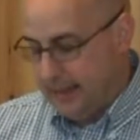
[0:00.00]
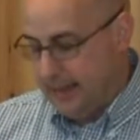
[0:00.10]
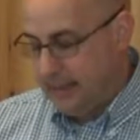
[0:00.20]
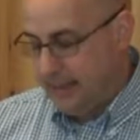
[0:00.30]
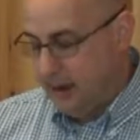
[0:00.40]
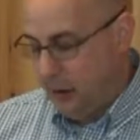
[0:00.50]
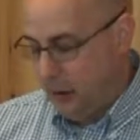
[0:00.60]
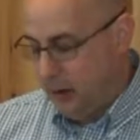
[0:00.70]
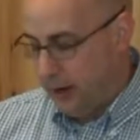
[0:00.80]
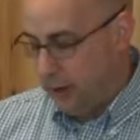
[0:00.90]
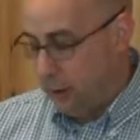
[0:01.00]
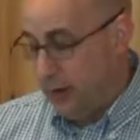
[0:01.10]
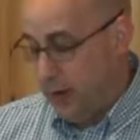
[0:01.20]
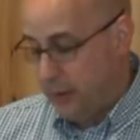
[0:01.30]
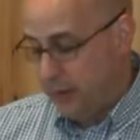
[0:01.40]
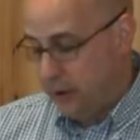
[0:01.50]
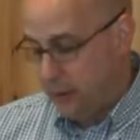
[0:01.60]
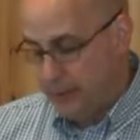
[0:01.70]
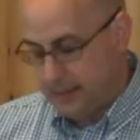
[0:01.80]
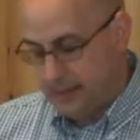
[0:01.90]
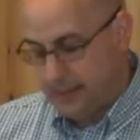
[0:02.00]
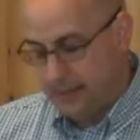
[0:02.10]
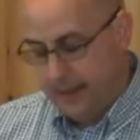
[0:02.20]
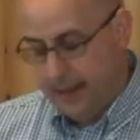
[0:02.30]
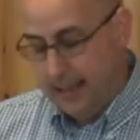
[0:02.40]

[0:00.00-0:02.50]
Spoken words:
length of the ark, 300 cubits,